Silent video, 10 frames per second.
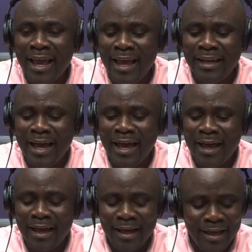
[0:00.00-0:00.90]
Ena,
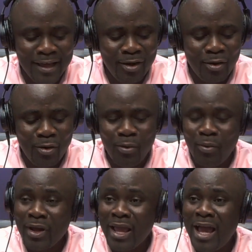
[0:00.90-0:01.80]
oh,
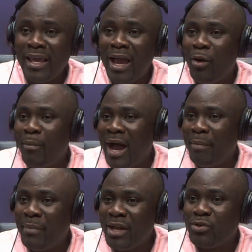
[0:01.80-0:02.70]
guy ya oba
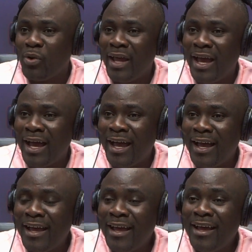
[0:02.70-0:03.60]
mentor ya.
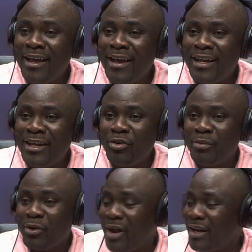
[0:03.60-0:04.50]
Nenyum
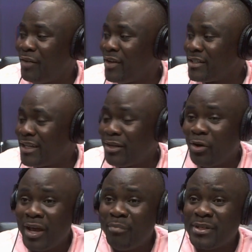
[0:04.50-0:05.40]
no kwane fense,
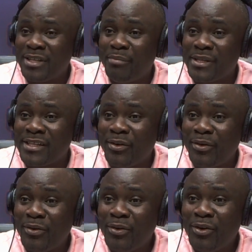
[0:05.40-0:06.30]
oyem pesen no.
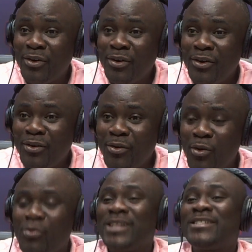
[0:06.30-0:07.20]

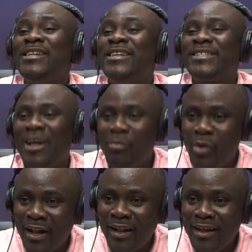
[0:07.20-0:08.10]
Okrasini
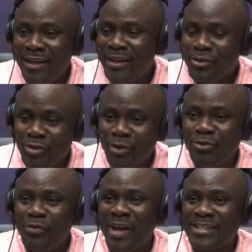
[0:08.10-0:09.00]
Samuel. So on
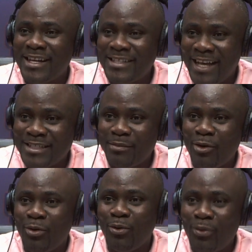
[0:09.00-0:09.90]
Zufia Santia Chem
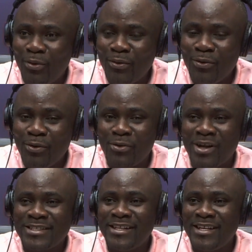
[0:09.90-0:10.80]
Agogo,
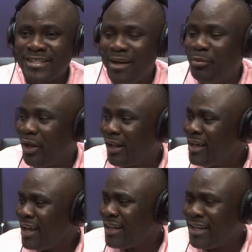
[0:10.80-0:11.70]
Okrasini Samuel.
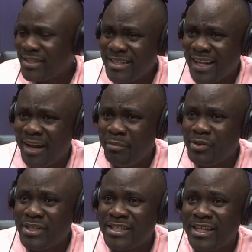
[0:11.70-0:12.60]
And there's this other
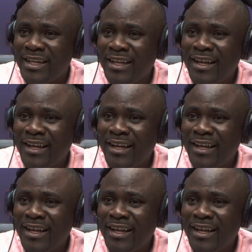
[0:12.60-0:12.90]
musician.